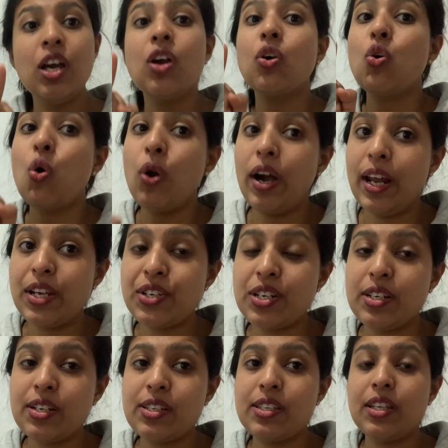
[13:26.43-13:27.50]
correlational
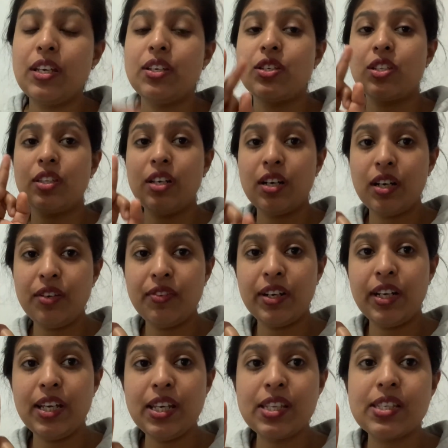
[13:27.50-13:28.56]
research, third one
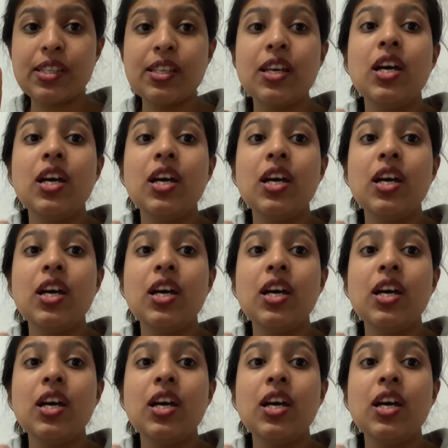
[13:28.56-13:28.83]
is